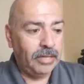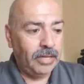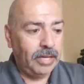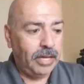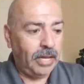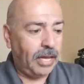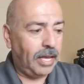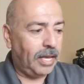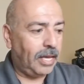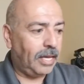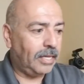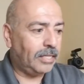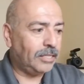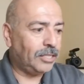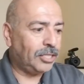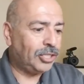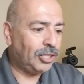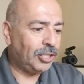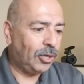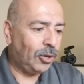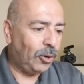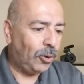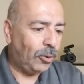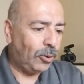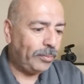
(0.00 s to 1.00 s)
And
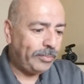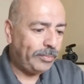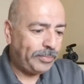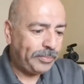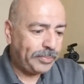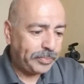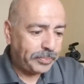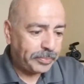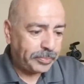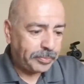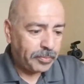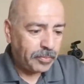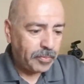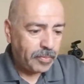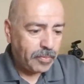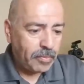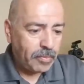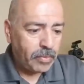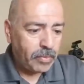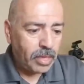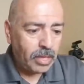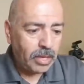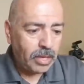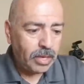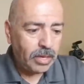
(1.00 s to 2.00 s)
so
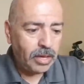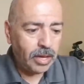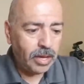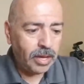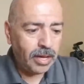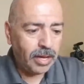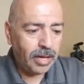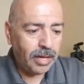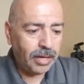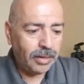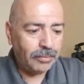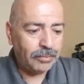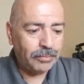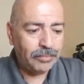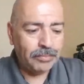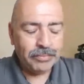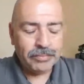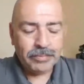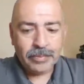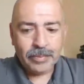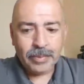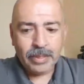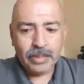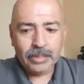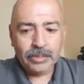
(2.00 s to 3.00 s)

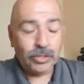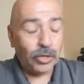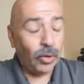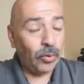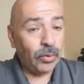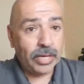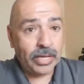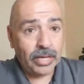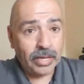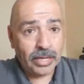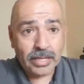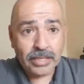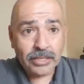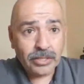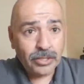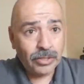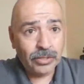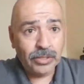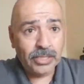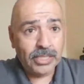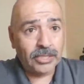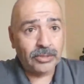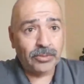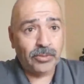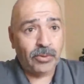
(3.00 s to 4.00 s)
don't get into
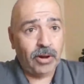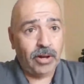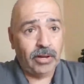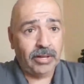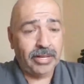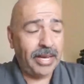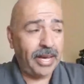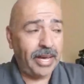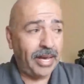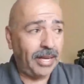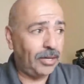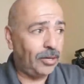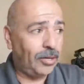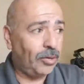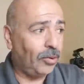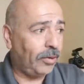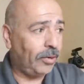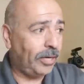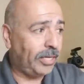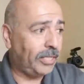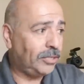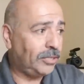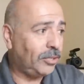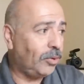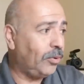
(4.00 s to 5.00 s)
these wrong
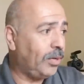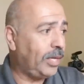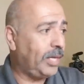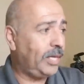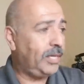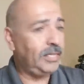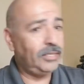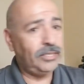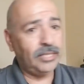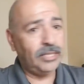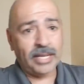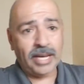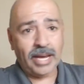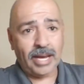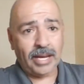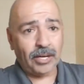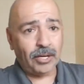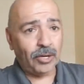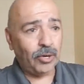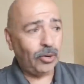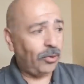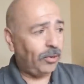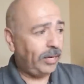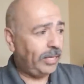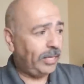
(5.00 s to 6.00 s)
categories. Don't get into
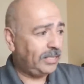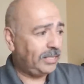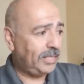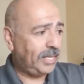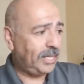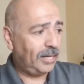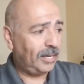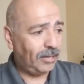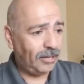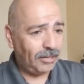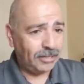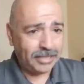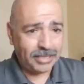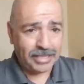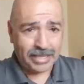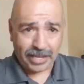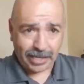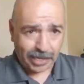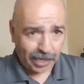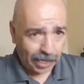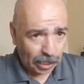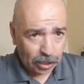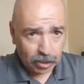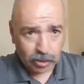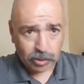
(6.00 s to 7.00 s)
categories that are
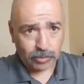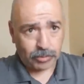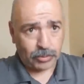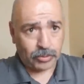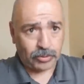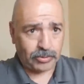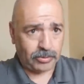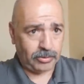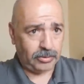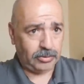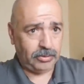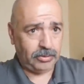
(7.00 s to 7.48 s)
terrible.